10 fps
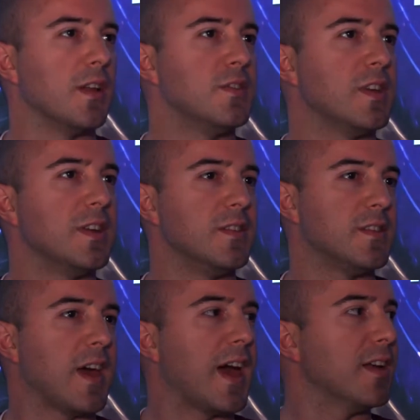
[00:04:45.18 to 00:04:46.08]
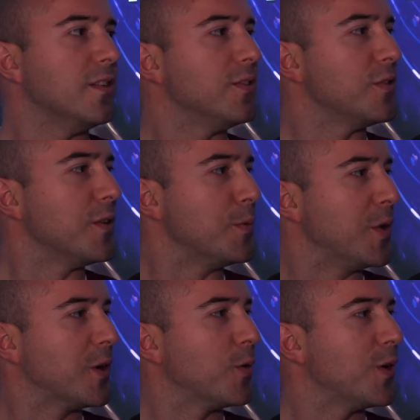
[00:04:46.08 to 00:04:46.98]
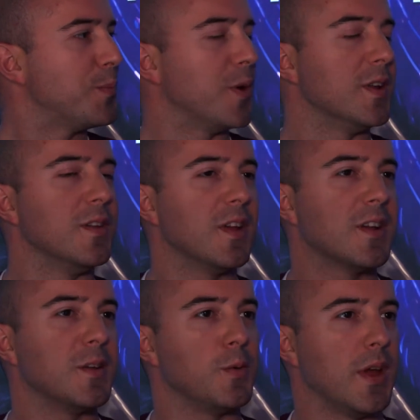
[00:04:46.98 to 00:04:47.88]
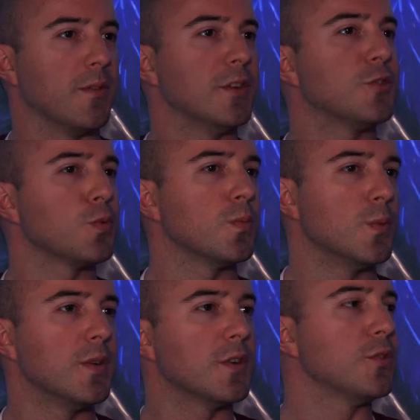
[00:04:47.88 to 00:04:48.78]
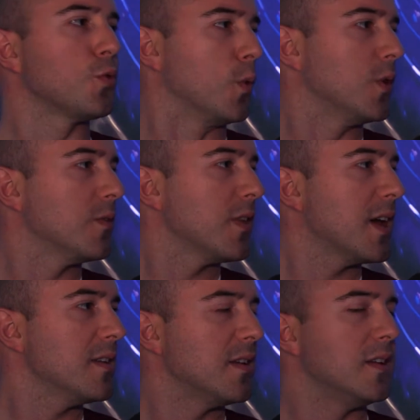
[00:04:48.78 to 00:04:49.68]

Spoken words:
I'd say sad is the bigger word, but luckily we have control over that,